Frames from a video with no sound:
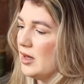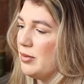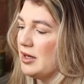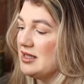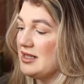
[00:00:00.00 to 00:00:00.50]

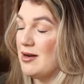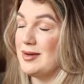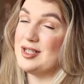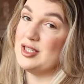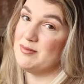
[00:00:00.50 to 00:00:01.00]
because it's now my
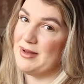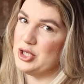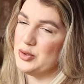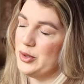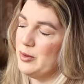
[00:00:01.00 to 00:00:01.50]
son's
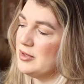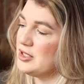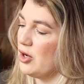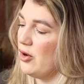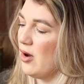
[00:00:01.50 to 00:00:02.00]
bedroom,
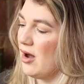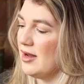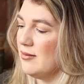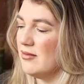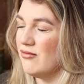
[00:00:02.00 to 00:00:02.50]
so
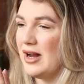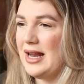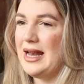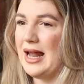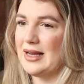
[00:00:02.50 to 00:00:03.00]
I'm
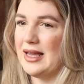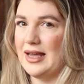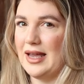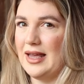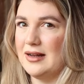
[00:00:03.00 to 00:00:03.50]
really
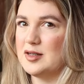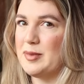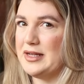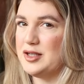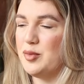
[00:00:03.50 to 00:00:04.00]
lacking in
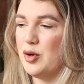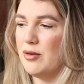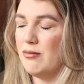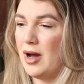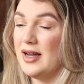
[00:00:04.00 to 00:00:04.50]
space to
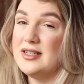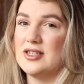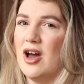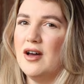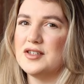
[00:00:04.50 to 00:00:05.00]
put my
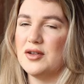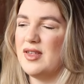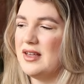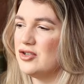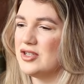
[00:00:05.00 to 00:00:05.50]
stuff. So
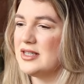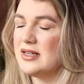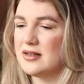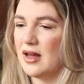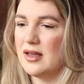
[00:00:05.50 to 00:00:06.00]
just
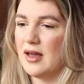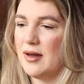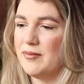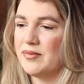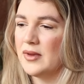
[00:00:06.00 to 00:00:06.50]
things like
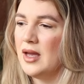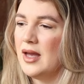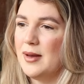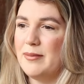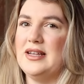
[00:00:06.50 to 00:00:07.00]

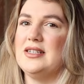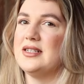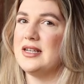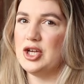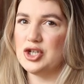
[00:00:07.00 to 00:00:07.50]
basic
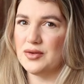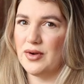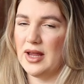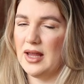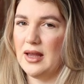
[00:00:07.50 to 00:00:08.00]

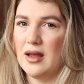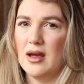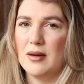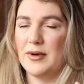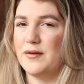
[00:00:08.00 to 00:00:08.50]
stationery,
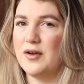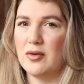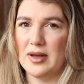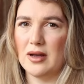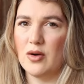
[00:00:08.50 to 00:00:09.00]
my
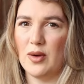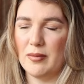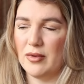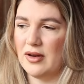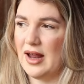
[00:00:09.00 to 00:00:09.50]
filming
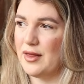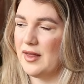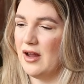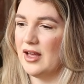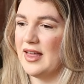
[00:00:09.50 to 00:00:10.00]
equipment,
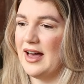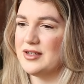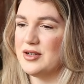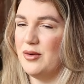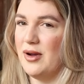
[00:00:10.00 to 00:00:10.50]
anything like that.
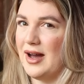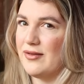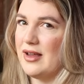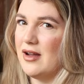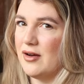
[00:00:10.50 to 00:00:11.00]
So
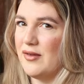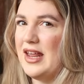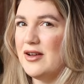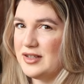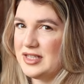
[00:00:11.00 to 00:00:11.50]
having kind of
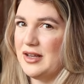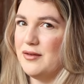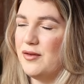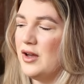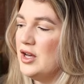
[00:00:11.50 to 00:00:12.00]

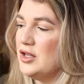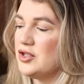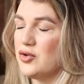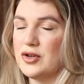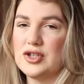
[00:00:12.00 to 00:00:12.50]
innovative
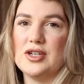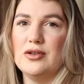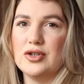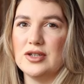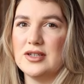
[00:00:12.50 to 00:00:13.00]
storage
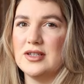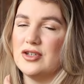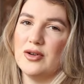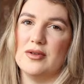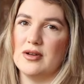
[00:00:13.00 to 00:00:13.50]
solutions that
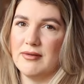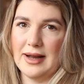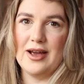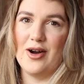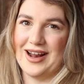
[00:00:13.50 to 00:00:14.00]
don't look
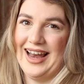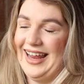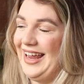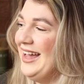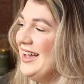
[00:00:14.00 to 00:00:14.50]
really
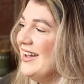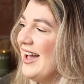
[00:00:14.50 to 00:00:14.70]
ugly